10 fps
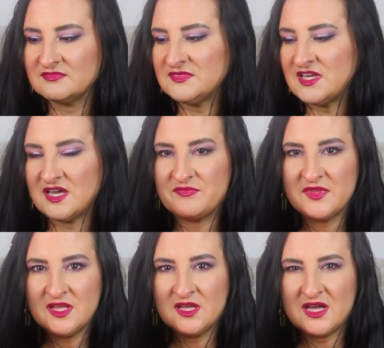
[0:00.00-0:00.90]
yeah,
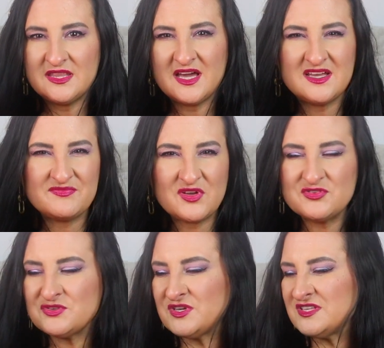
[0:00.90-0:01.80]
and I
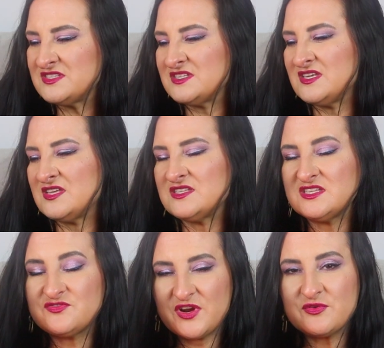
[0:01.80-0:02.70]
also
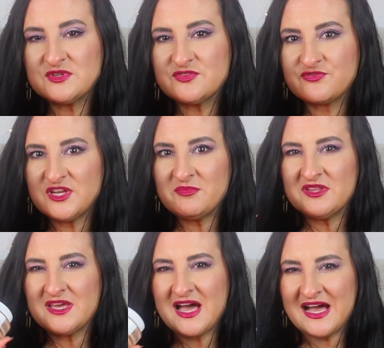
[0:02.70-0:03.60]
it's fragrance free, but
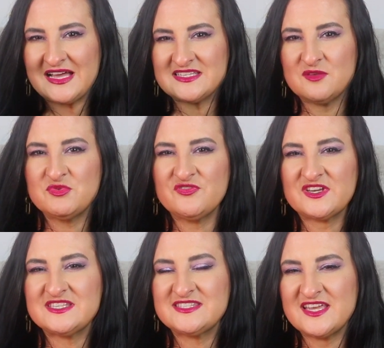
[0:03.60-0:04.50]
it has a little bit of like
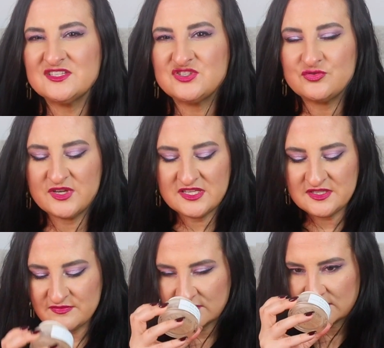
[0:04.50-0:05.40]
a scent to it.
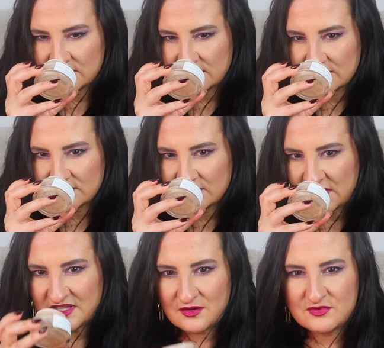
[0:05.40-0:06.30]

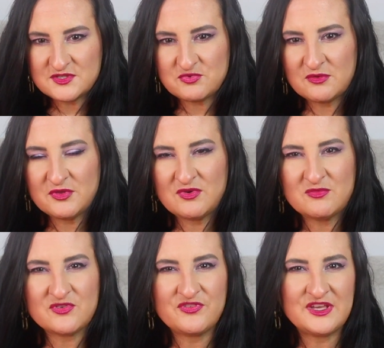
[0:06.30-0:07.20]
And that was probably one
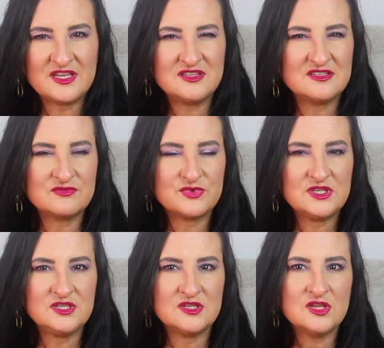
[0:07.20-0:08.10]
more thing I didn't
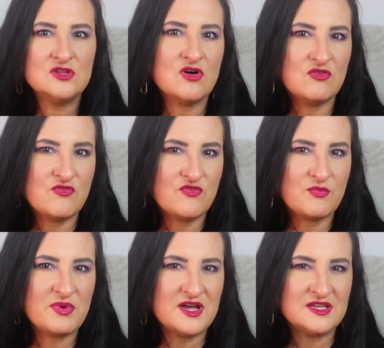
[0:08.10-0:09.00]
really love.
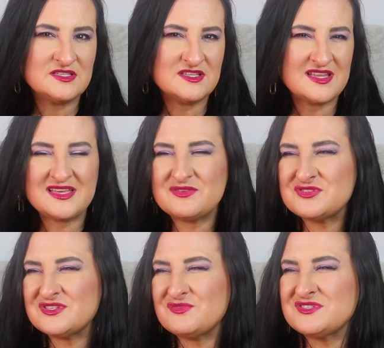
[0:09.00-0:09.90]
But it
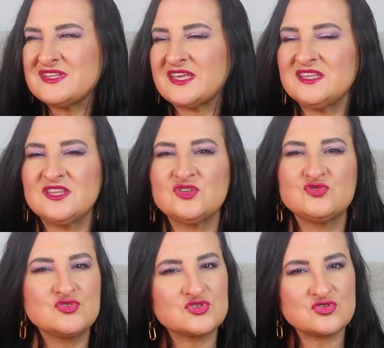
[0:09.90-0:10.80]
wasn't like anything
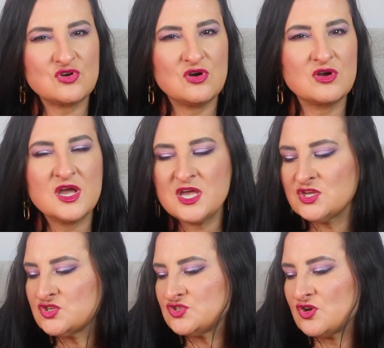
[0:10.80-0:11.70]
too strong.
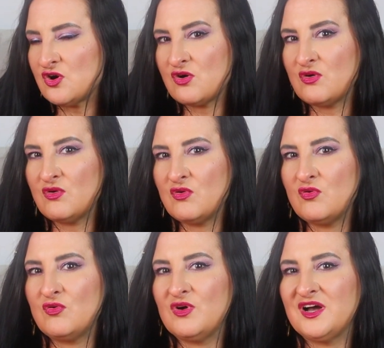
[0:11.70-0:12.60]

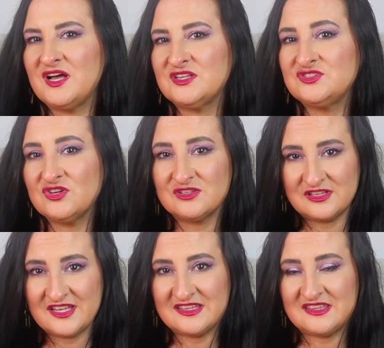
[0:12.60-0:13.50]
So don't
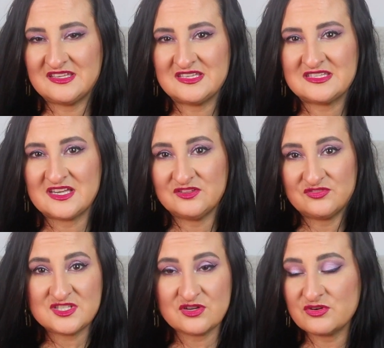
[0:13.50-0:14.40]
let this kind of
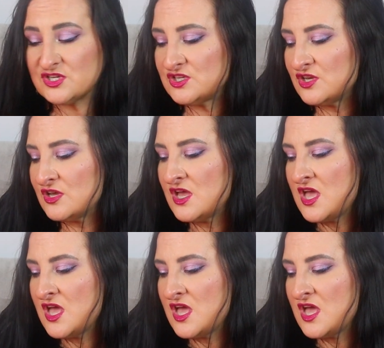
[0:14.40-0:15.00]
discourage you.